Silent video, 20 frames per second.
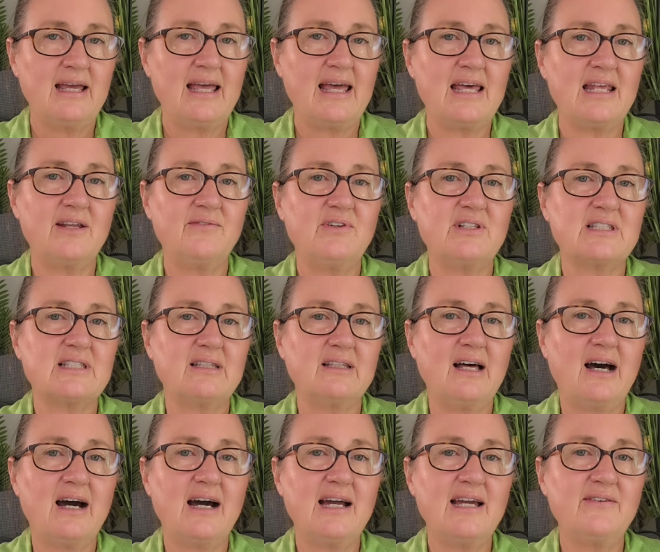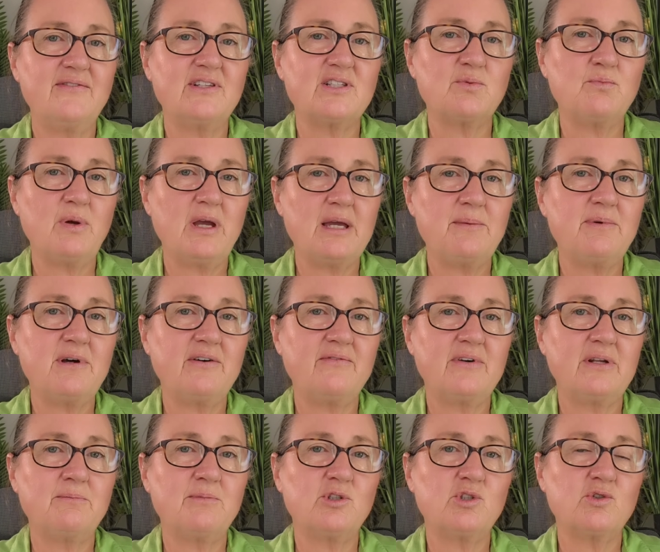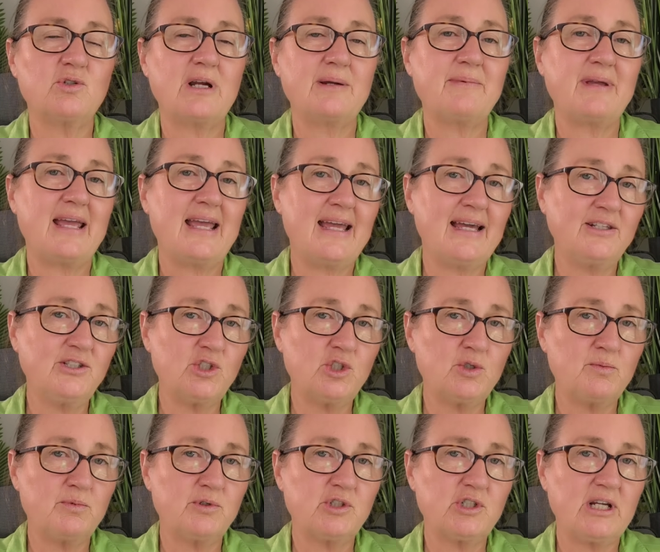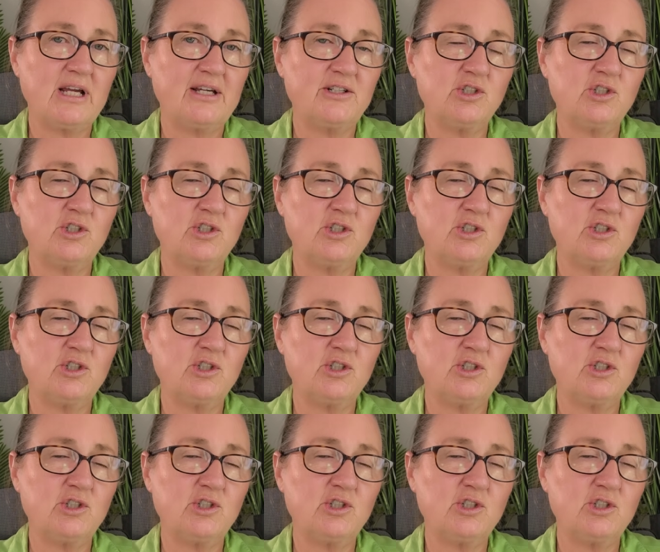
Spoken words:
And if it's live, it's PayPal, Venmo, Stripe, and SuperChat.